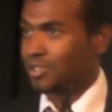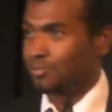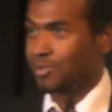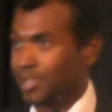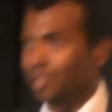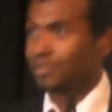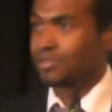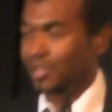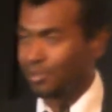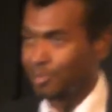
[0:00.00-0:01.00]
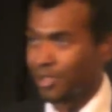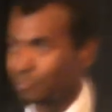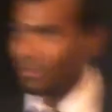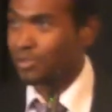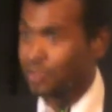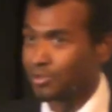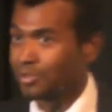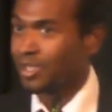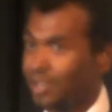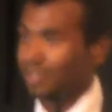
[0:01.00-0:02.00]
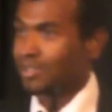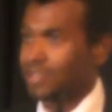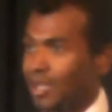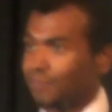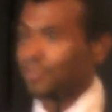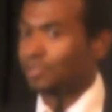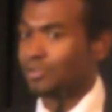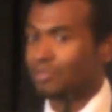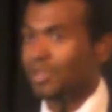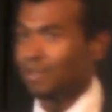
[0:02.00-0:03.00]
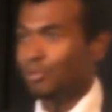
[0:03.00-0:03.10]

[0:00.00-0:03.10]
to be here and celebrate with you this afternoon.